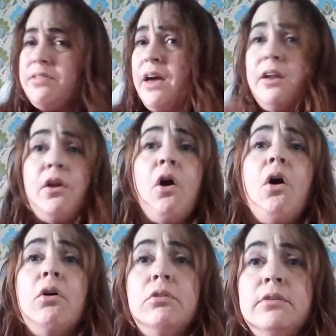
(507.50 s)
They had it
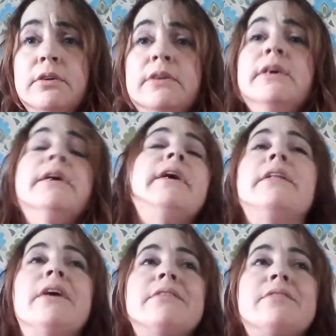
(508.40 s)
all
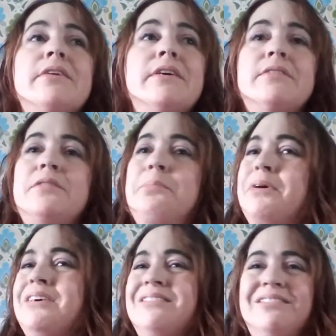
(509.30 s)
in that scent,
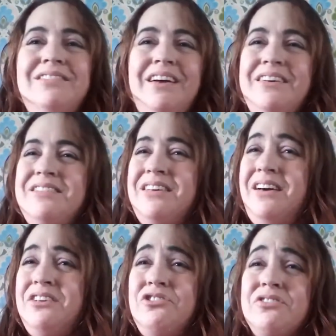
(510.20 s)
but like I
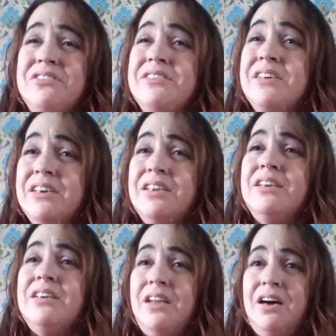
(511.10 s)
said, I just
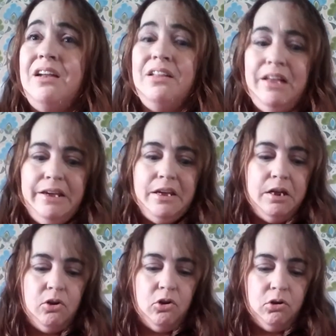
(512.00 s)
did not like
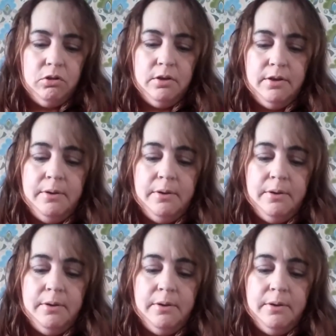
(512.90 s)
it at all.